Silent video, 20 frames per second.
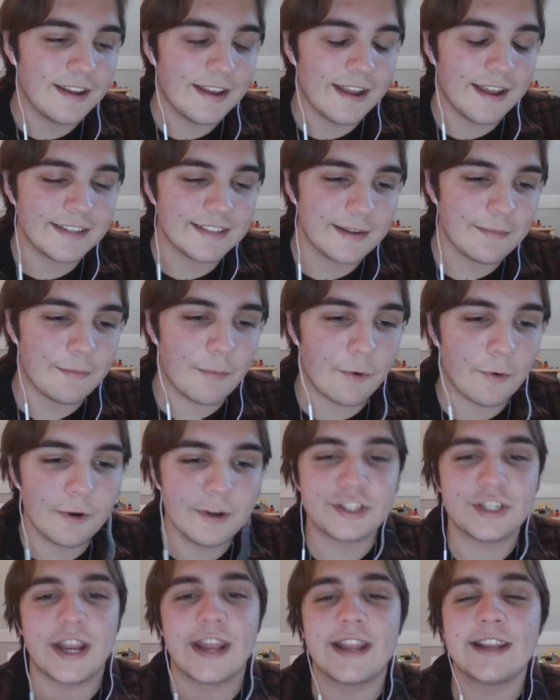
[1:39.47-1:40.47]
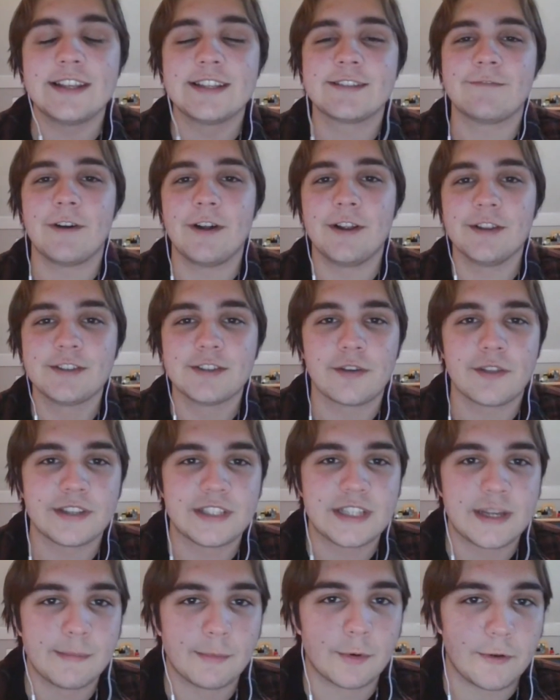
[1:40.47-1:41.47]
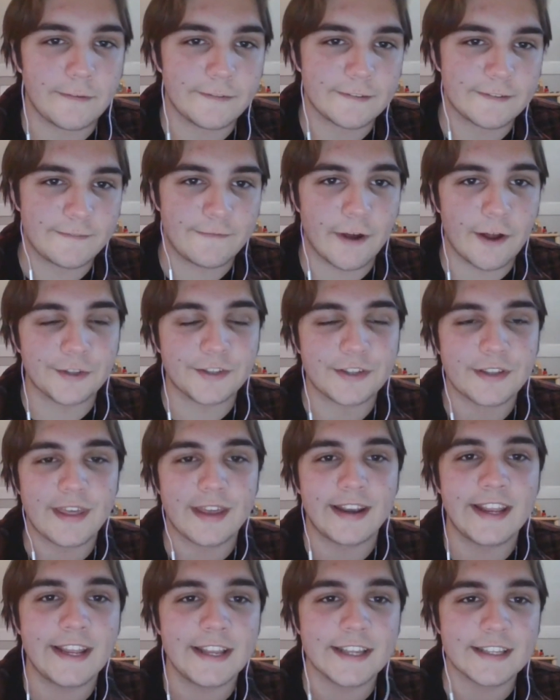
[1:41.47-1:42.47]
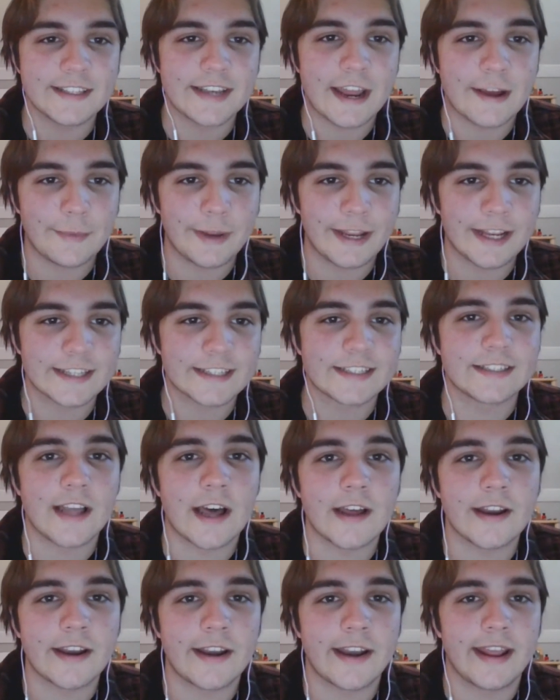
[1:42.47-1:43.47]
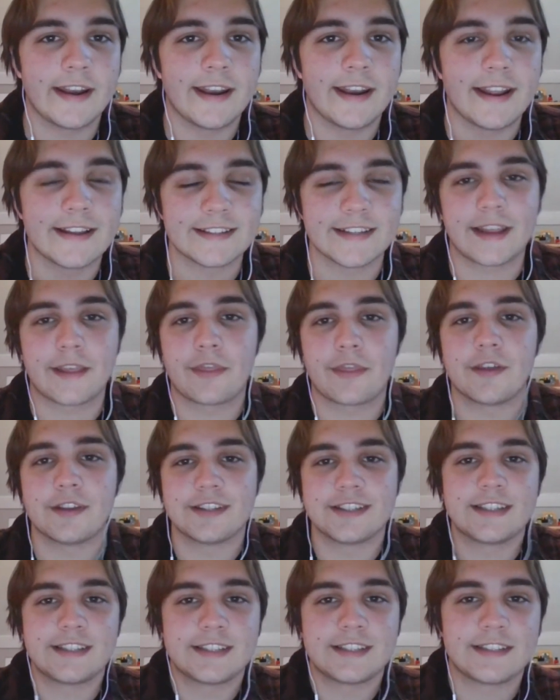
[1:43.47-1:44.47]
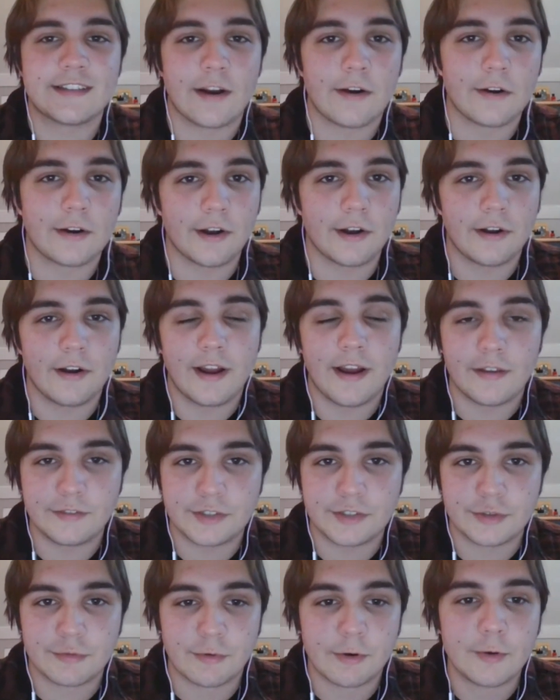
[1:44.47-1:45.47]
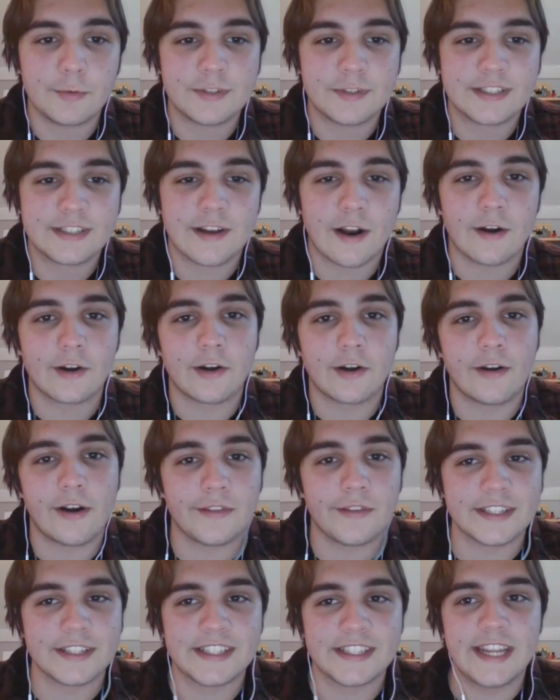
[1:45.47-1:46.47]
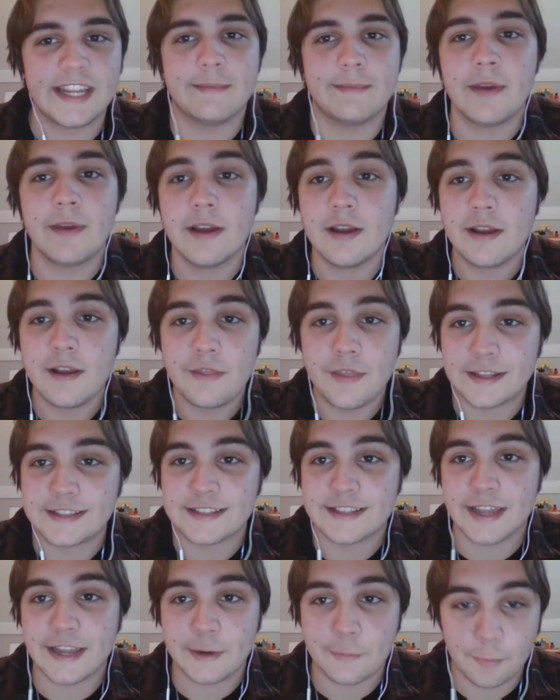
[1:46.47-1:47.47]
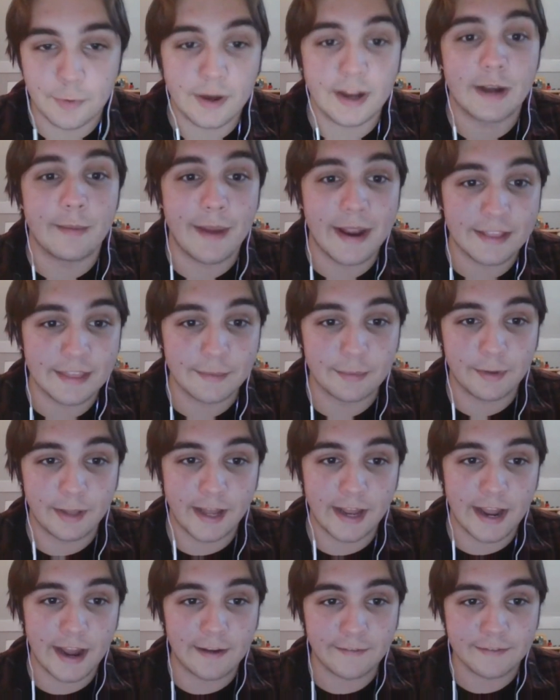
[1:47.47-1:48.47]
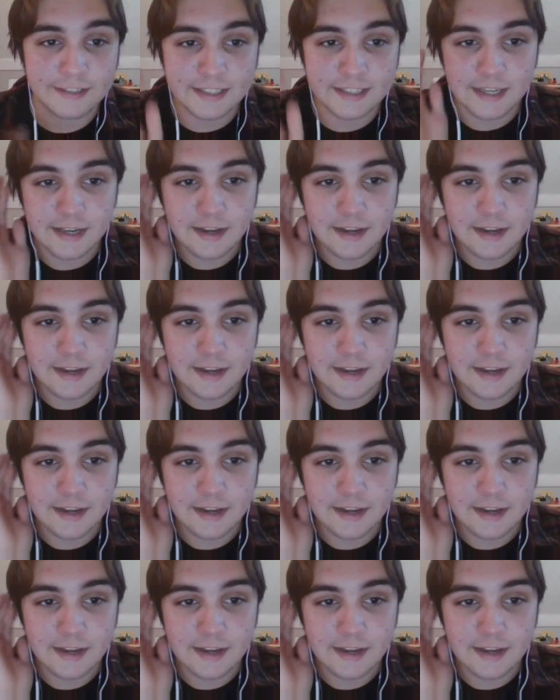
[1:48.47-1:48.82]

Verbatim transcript: is it more Jaden's fault or the Timberwolves' fault that he is now being slotted in as like the starter, a true starter on this team? That's like we're gonna make the playoffs.